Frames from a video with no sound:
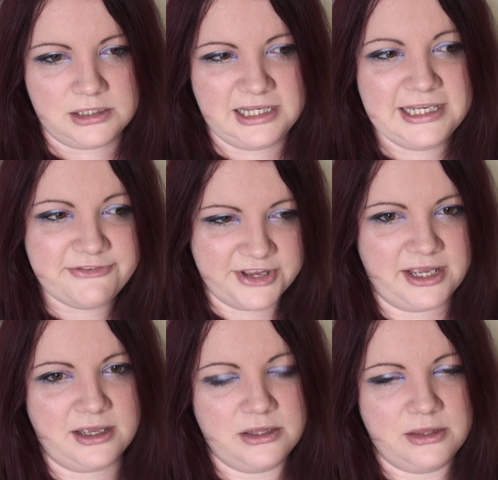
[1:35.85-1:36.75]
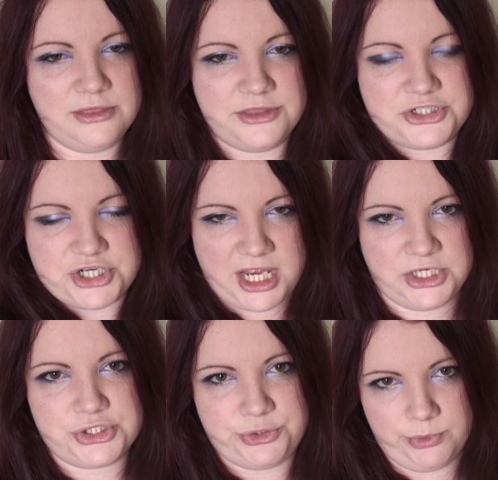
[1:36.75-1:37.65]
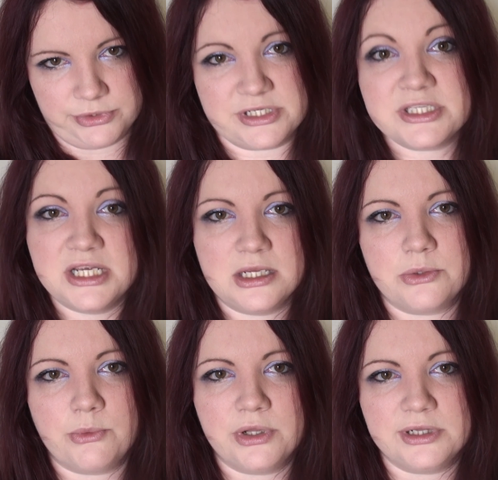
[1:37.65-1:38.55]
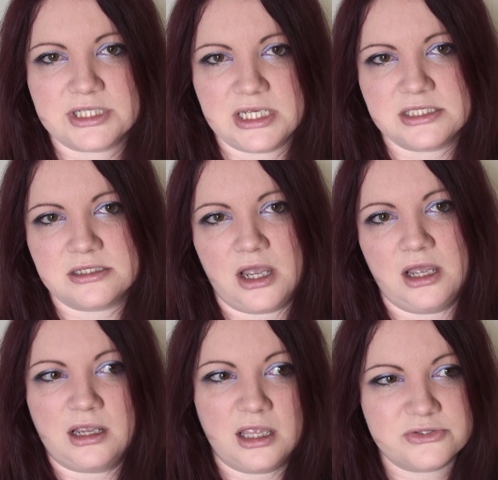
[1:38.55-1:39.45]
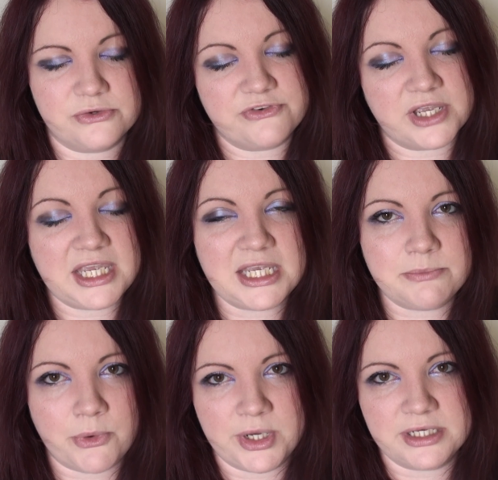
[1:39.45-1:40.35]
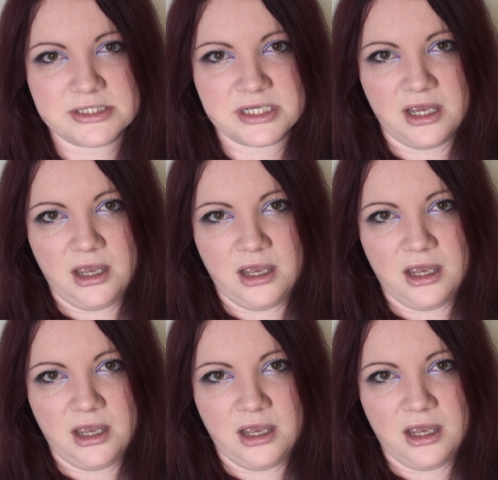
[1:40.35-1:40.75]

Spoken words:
living the change you want to see in the world is a sort of a key point.